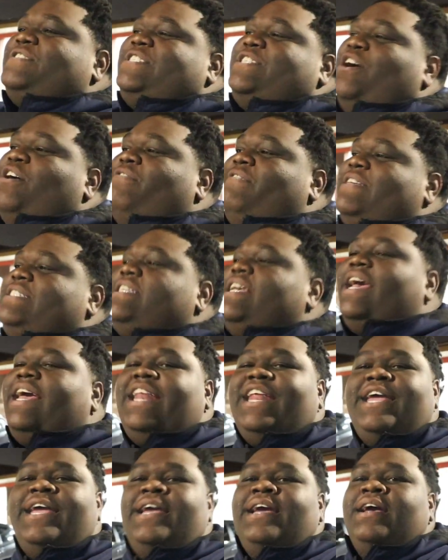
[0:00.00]
So if it's
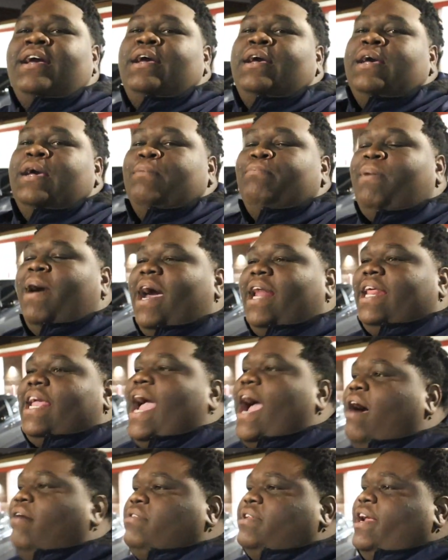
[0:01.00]
anybody
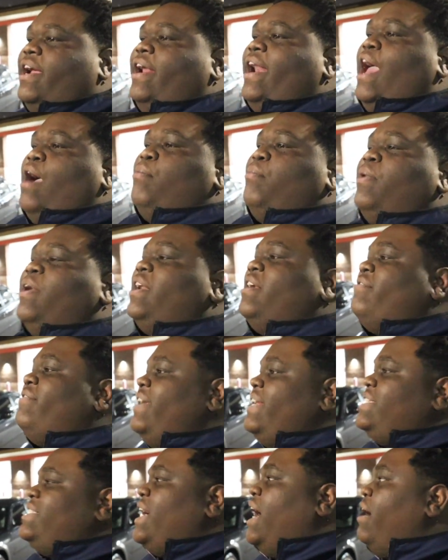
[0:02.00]
out there that want to
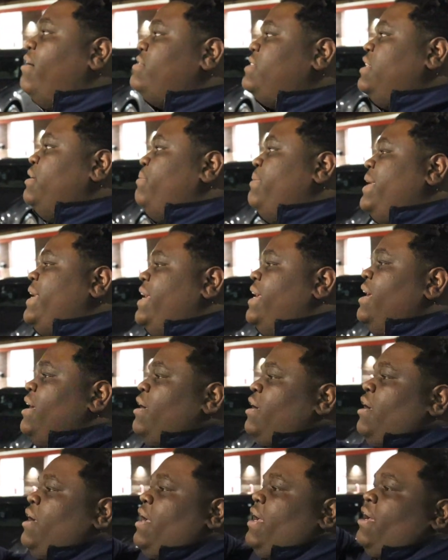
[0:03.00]
reach out to me
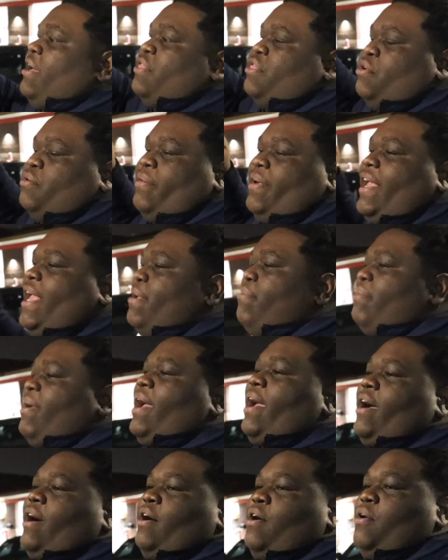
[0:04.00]
through
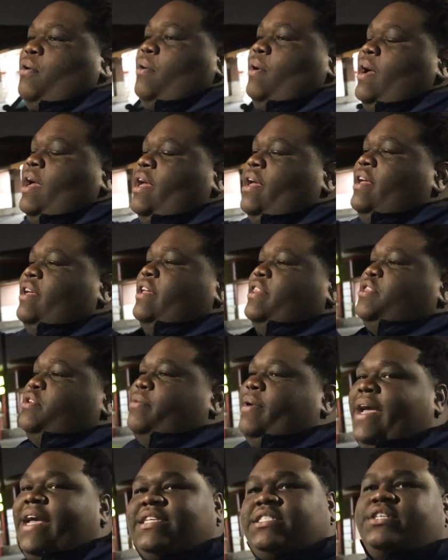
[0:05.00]
email, through
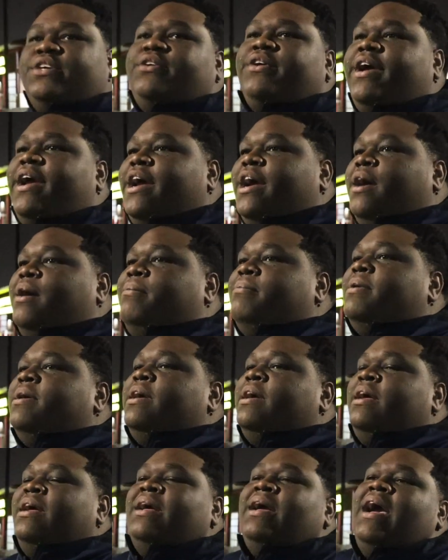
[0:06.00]
Instagram,
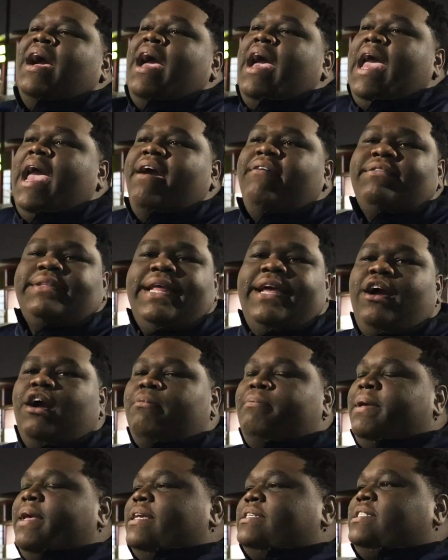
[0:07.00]
everything
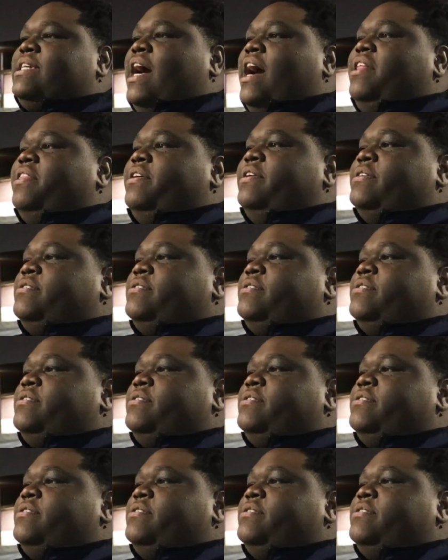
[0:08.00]
gonna be inside the